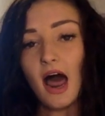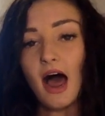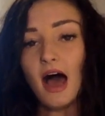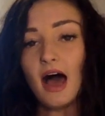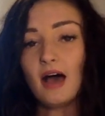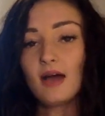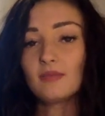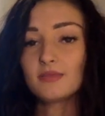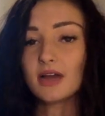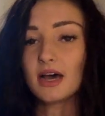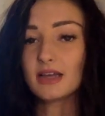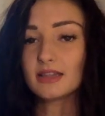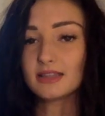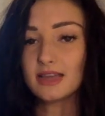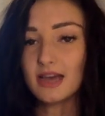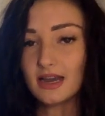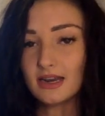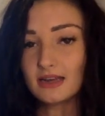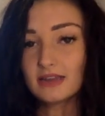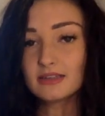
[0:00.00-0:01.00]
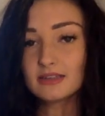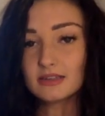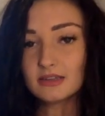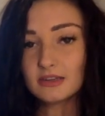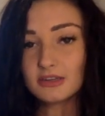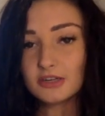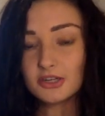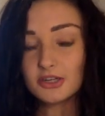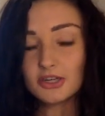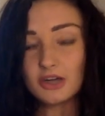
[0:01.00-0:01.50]
I'm not that
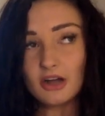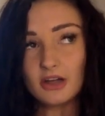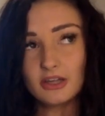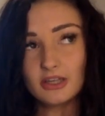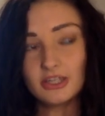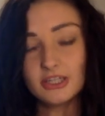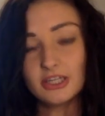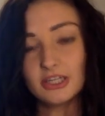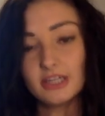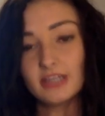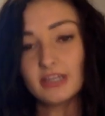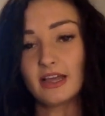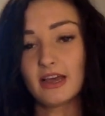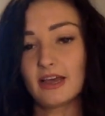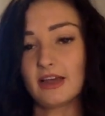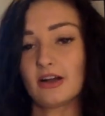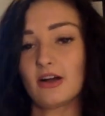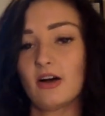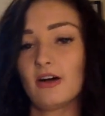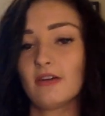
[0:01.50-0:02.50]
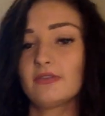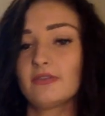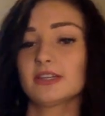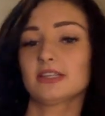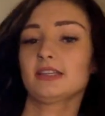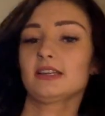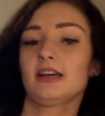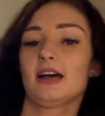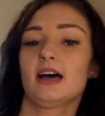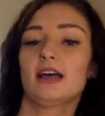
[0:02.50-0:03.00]
into astrology. Like,
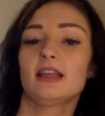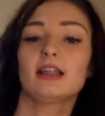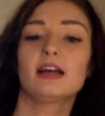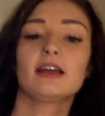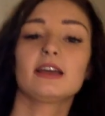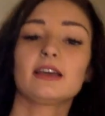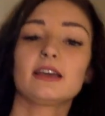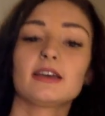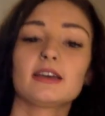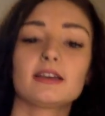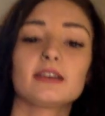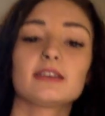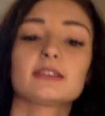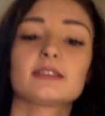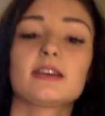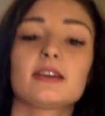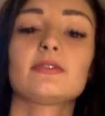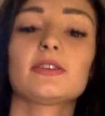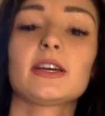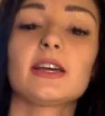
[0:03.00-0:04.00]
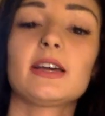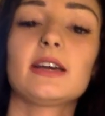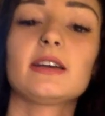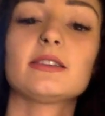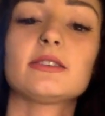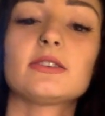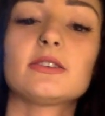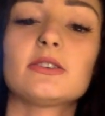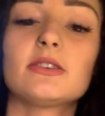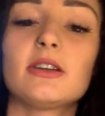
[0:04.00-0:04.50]
obviously I like it because I have a
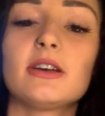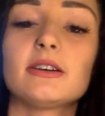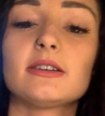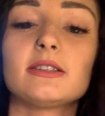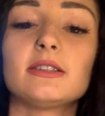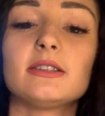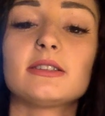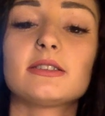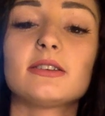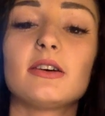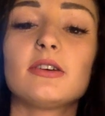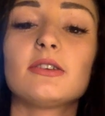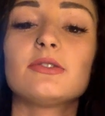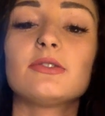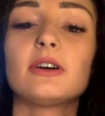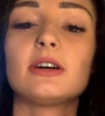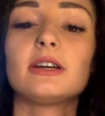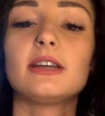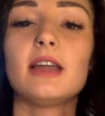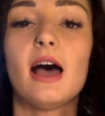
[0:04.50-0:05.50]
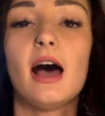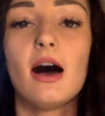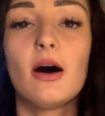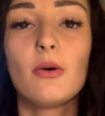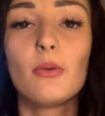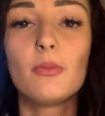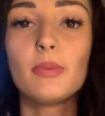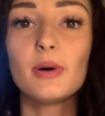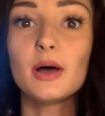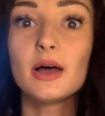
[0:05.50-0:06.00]
Cancer necklace on right
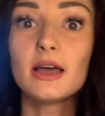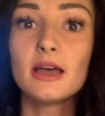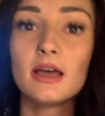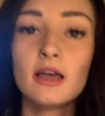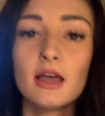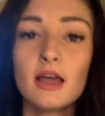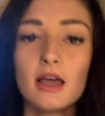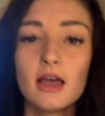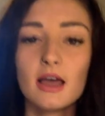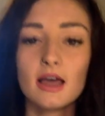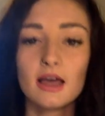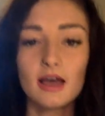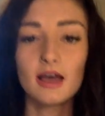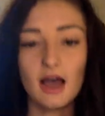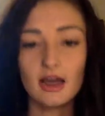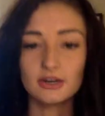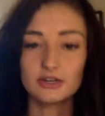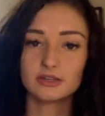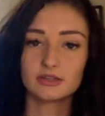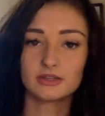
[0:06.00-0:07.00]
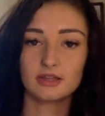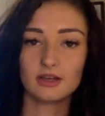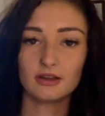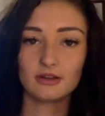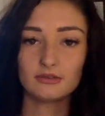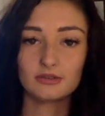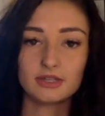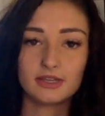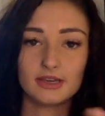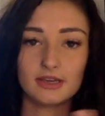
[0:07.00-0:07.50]
now, but I just thought
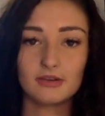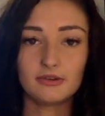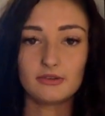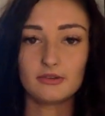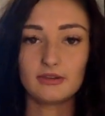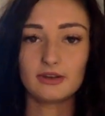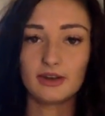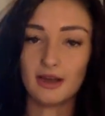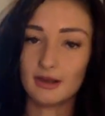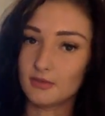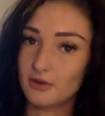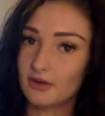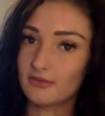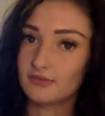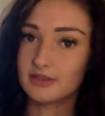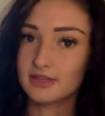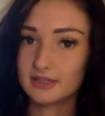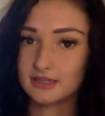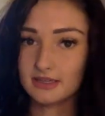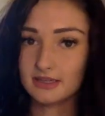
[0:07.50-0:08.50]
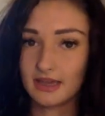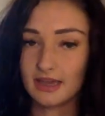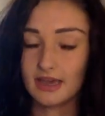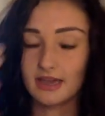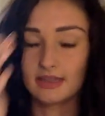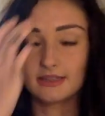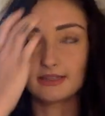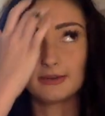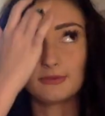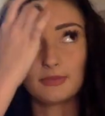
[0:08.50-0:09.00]
it was cute, and I'm obviously
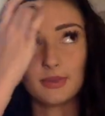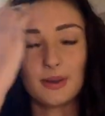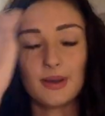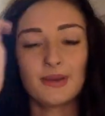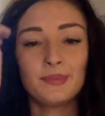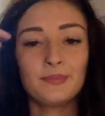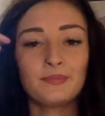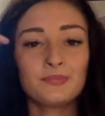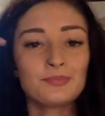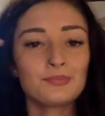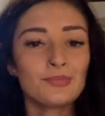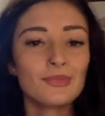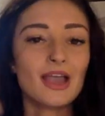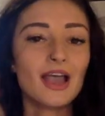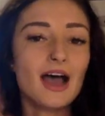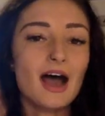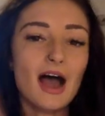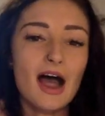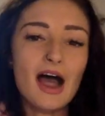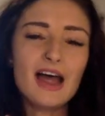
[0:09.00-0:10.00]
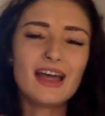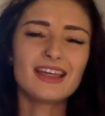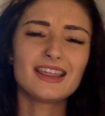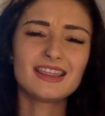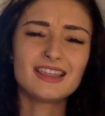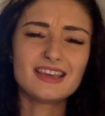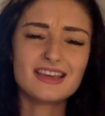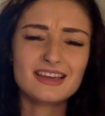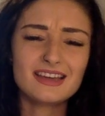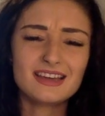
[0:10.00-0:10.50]
Cancer, but I
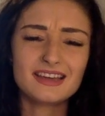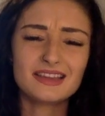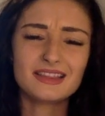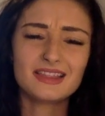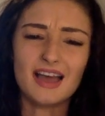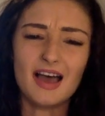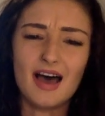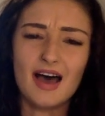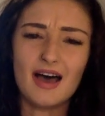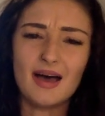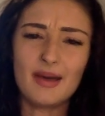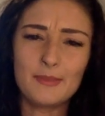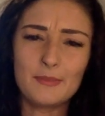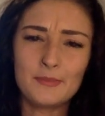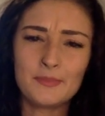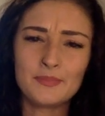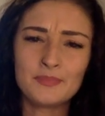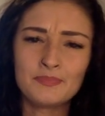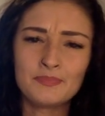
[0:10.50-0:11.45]
think that